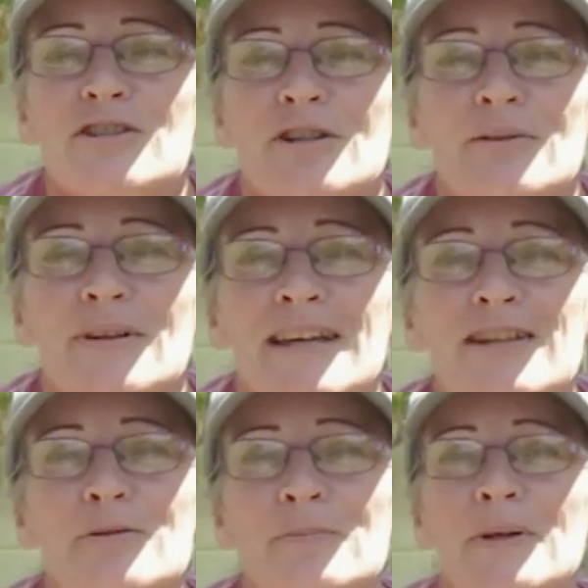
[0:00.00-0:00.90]
you? It
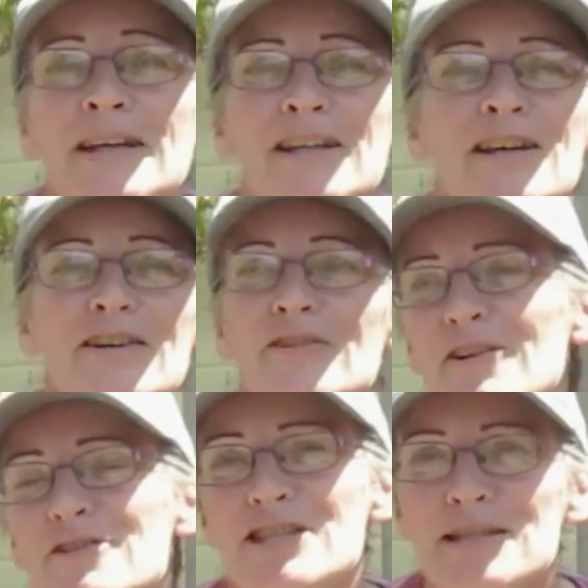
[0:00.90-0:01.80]
could be
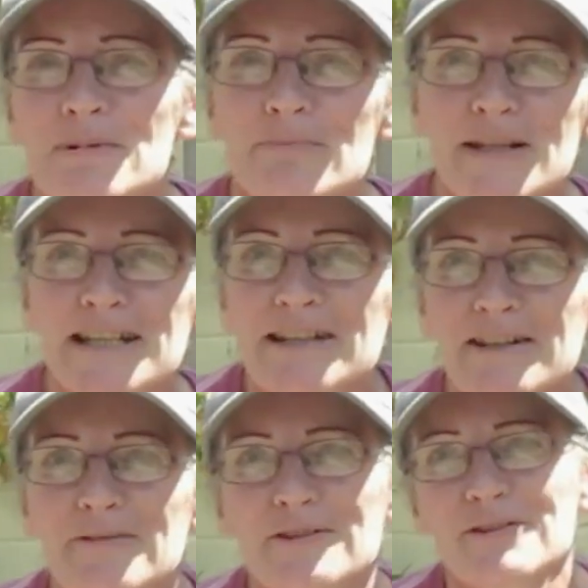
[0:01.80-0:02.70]
not as deep and
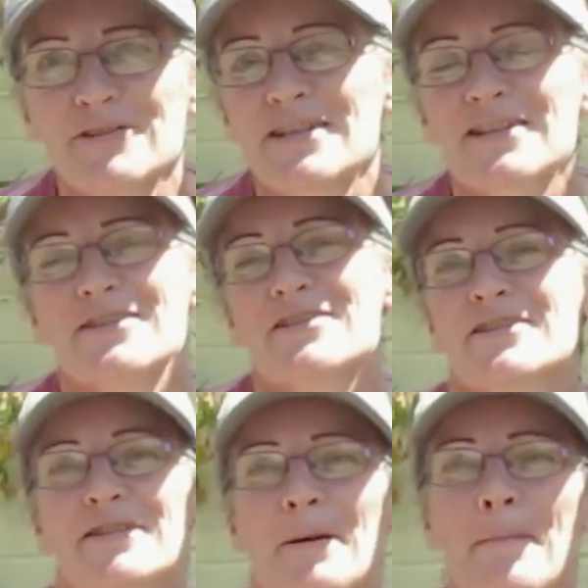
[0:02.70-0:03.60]
meaningful
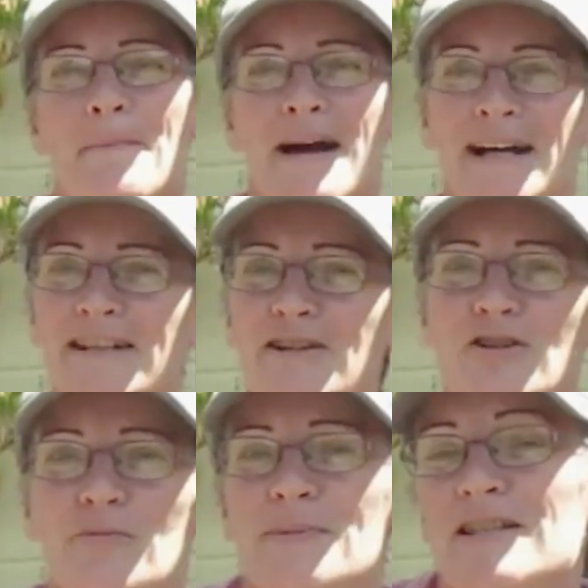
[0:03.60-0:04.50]
as mine. It
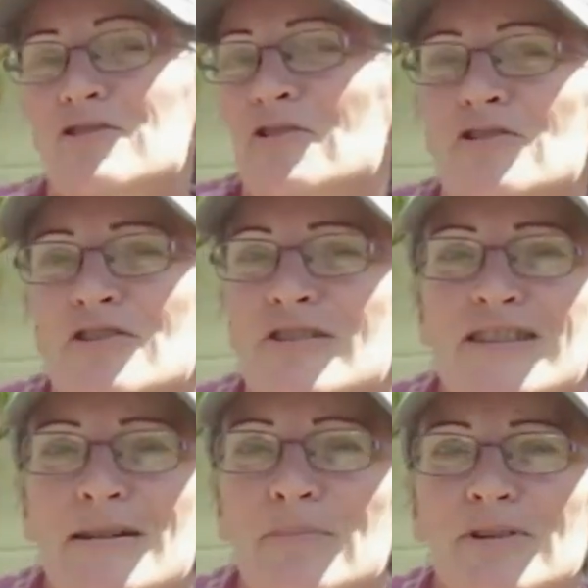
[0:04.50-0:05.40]
could be just as
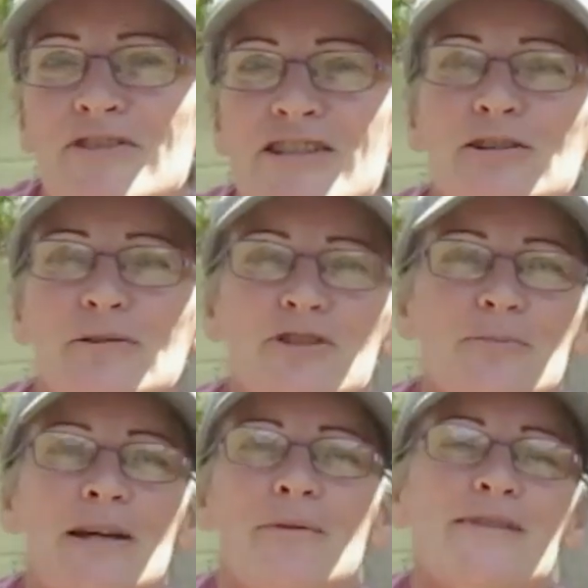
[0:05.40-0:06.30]
simple as you love to
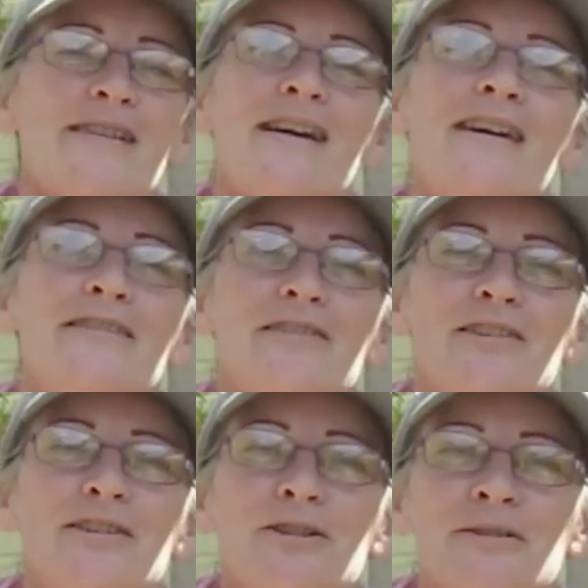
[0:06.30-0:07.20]
be outside,
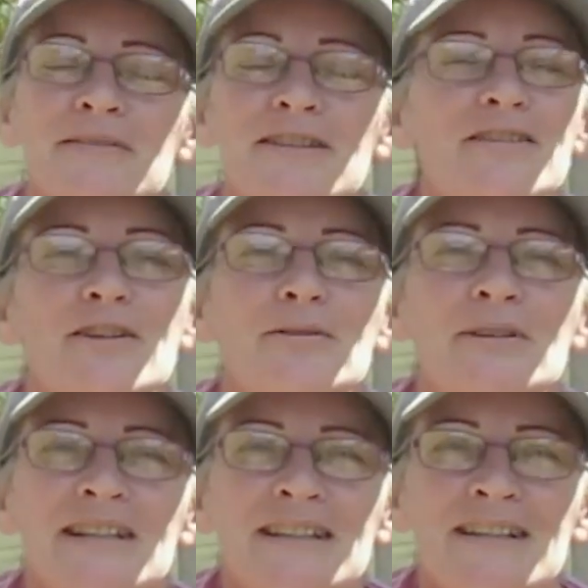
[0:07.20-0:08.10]
or, you know,
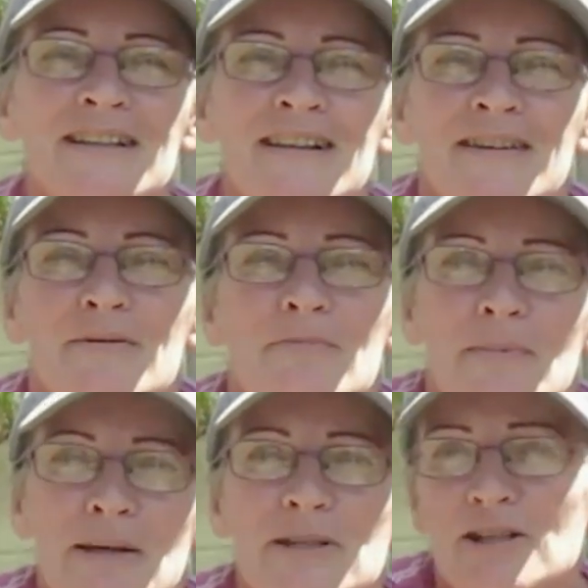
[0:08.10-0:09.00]

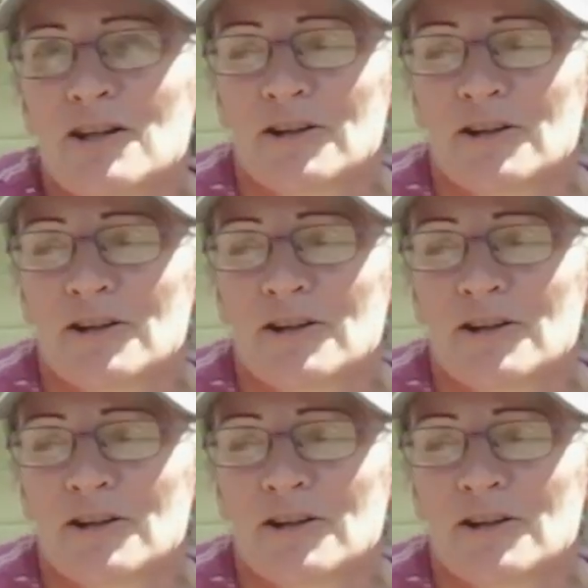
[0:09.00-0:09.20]
maybe